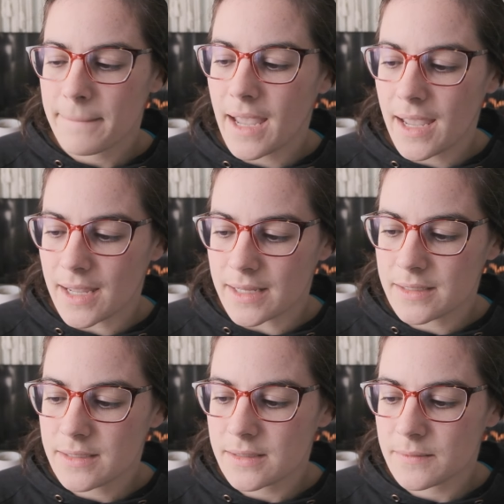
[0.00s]

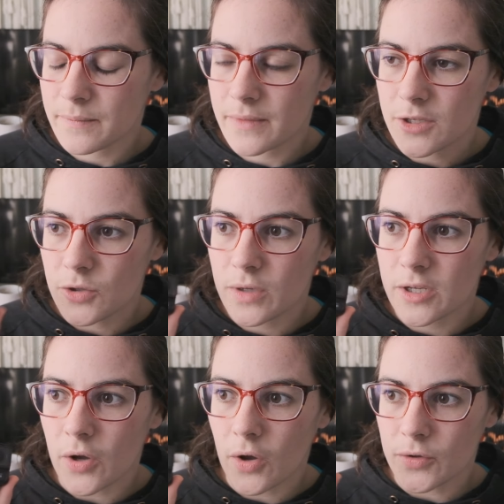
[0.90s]
And you
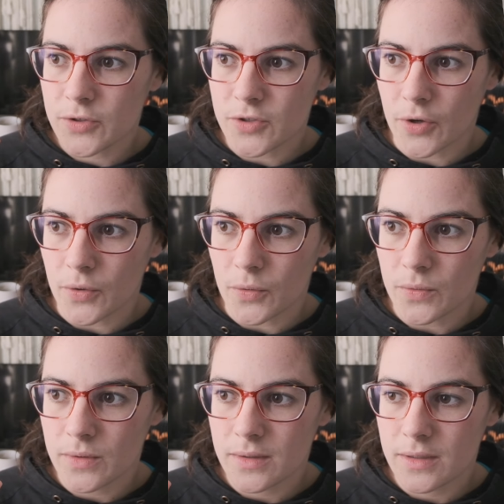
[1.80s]
can also
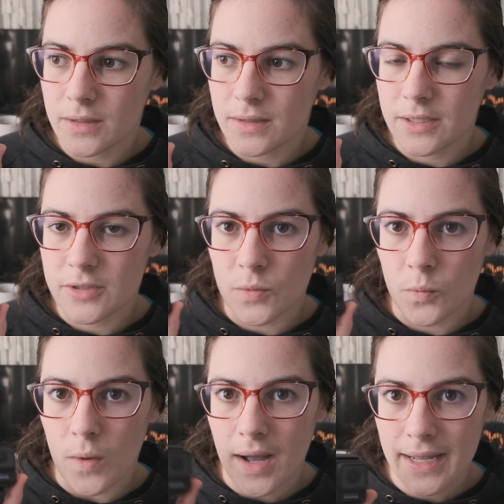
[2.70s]
there's a
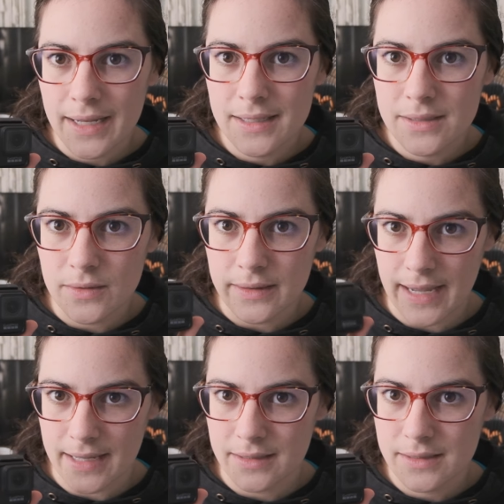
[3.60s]
wide
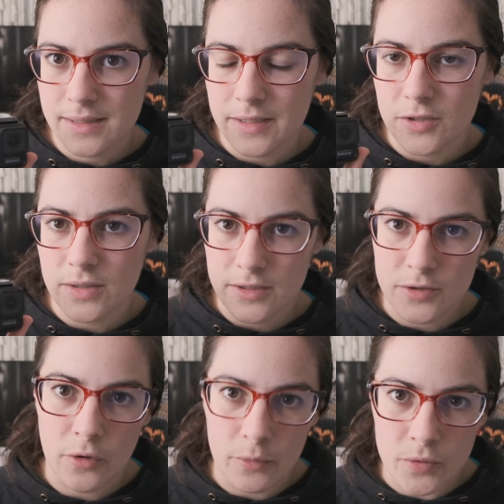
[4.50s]
lens that is
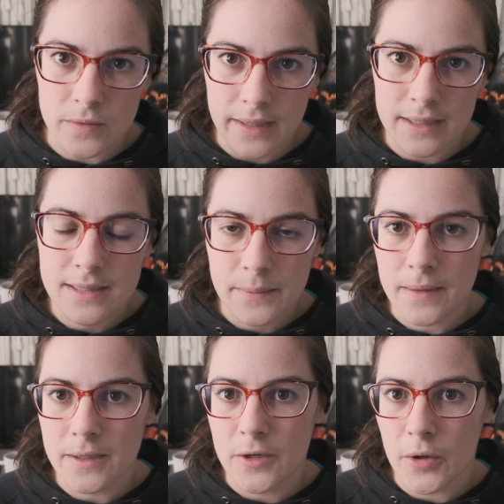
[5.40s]
normal, like
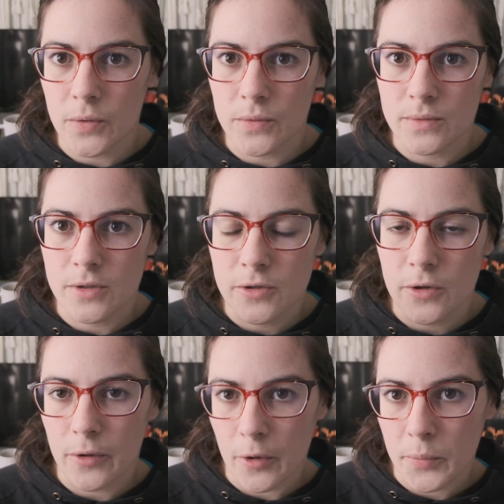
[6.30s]
typically known, you
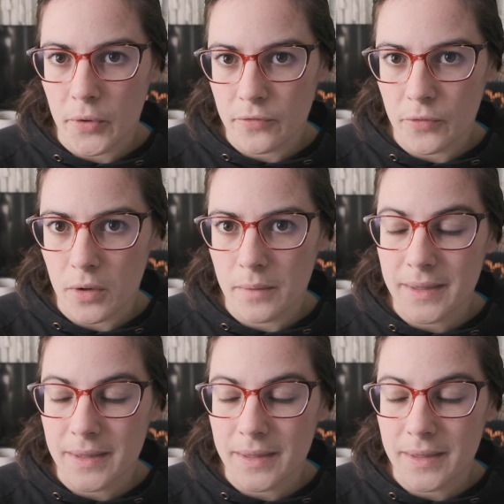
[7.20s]
know, GoPro for.